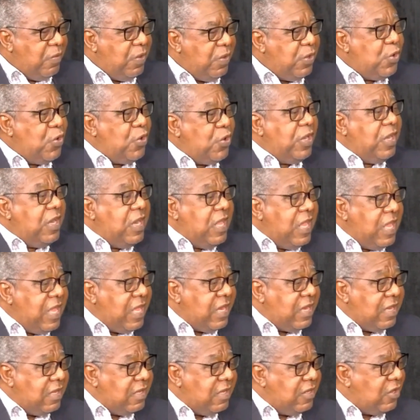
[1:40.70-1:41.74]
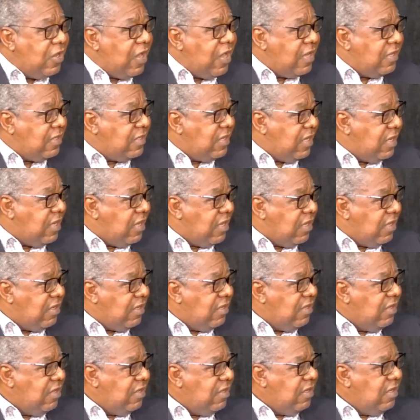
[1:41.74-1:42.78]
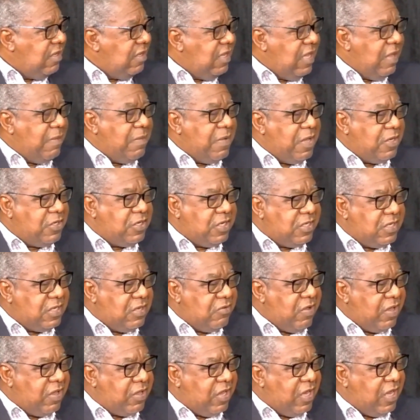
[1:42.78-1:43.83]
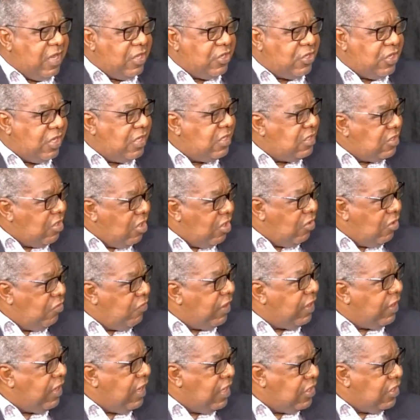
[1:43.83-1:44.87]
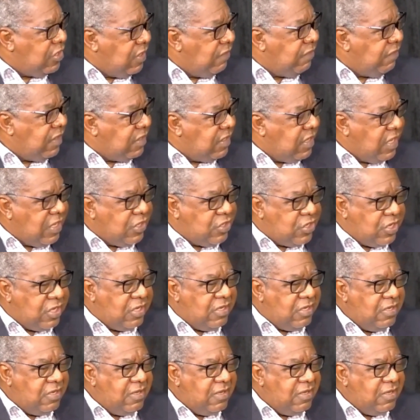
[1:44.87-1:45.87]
we don't need to consider emergency regulations or regulations of this nature,